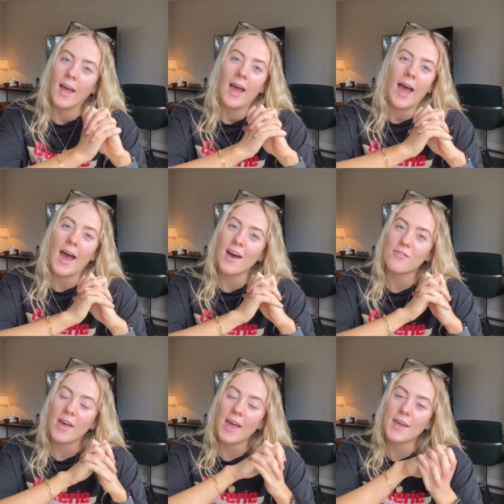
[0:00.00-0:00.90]

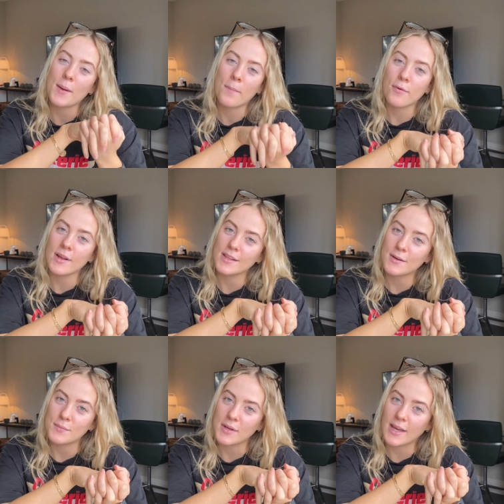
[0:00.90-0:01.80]
have a
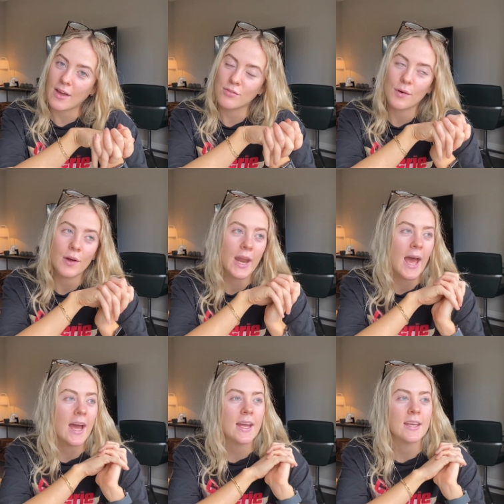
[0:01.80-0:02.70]
brilliant week, everyone.
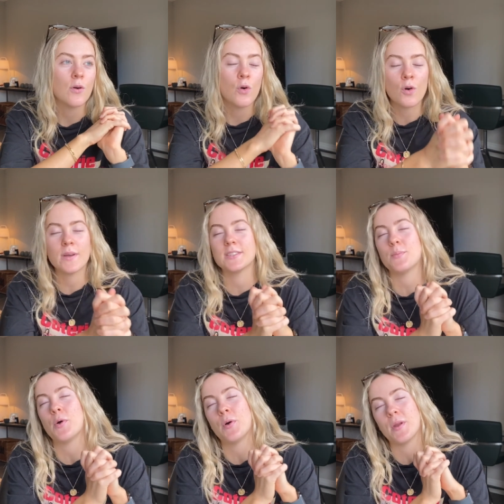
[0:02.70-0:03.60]
I always
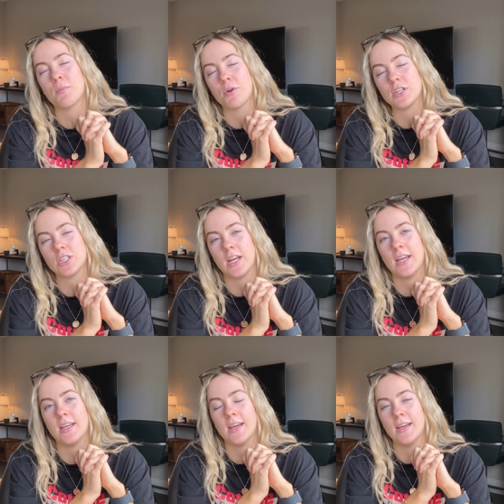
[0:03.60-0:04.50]
support and
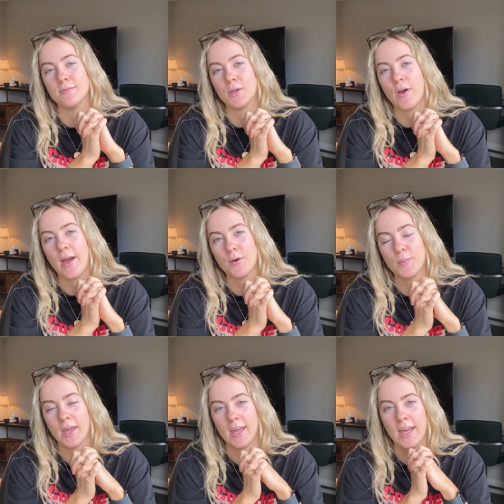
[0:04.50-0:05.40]
appreciate your help
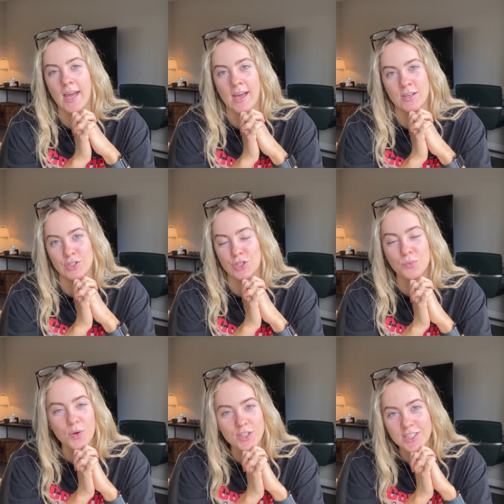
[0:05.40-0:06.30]
here and you
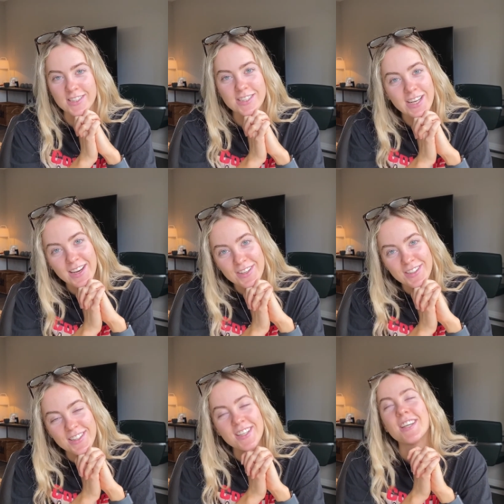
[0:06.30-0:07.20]
watching the
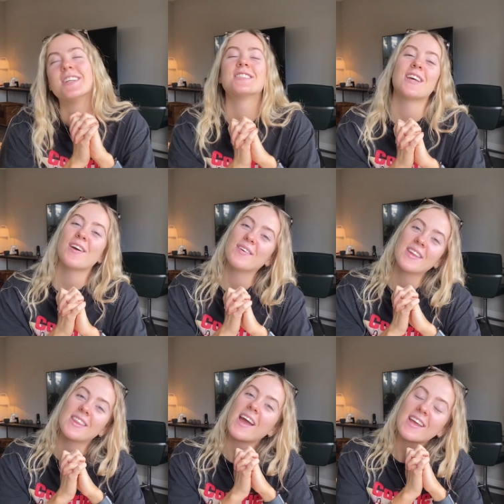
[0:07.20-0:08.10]
channel. So
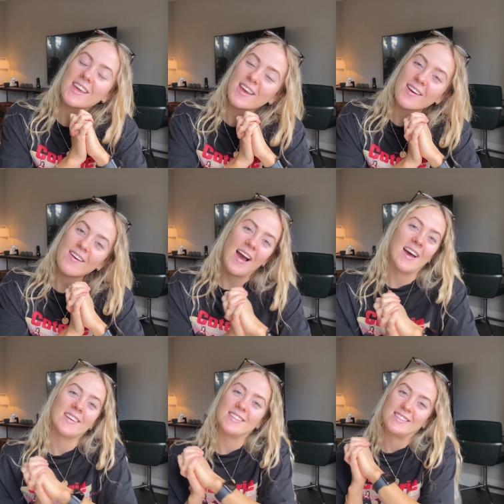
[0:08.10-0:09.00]
thank you,
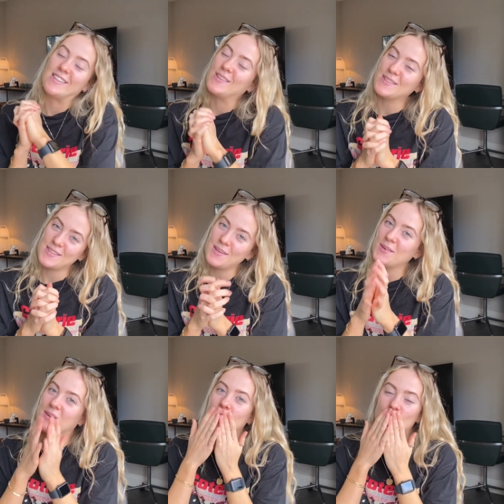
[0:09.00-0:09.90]
and see you
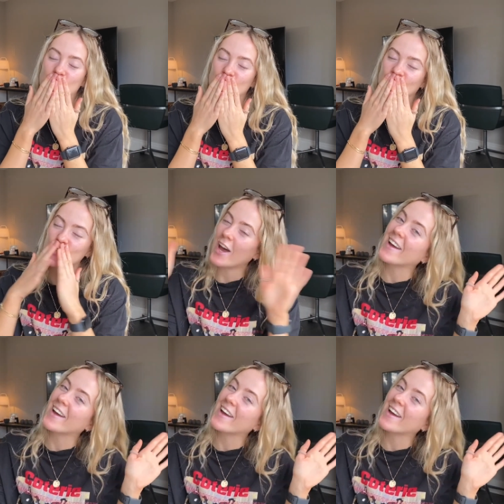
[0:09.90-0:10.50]
soon. Mwah!